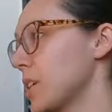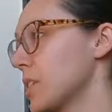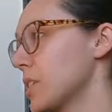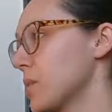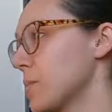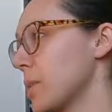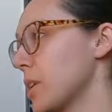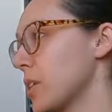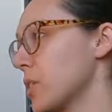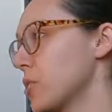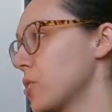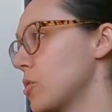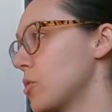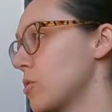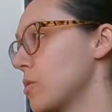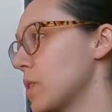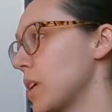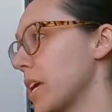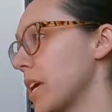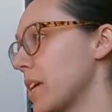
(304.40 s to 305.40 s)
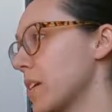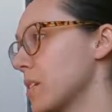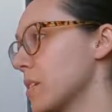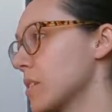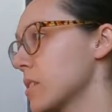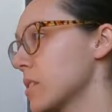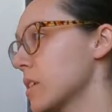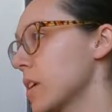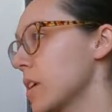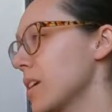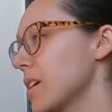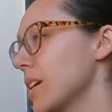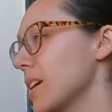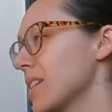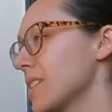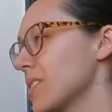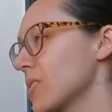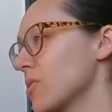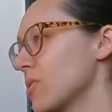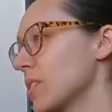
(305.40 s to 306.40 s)
estimated 2 days,
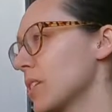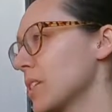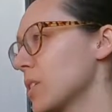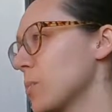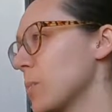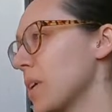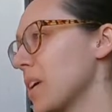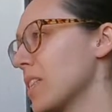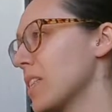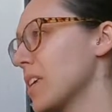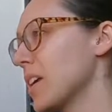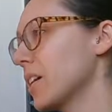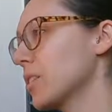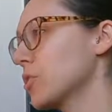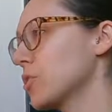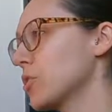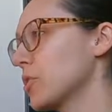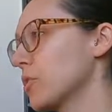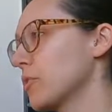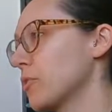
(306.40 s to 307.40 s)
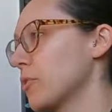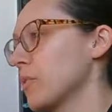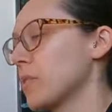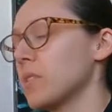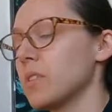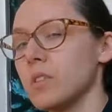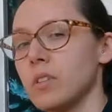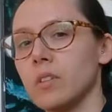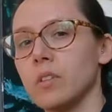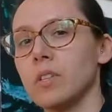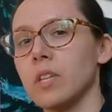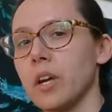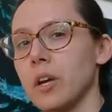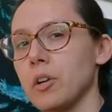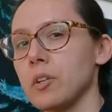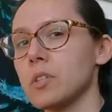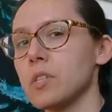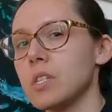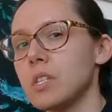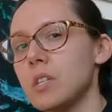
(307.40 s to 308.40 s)
I still like to pay the extra for the
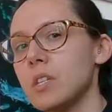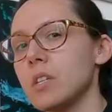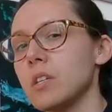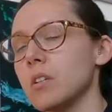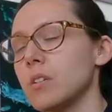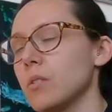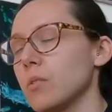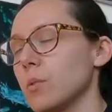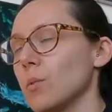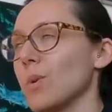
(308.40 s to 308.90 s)
guaranteed.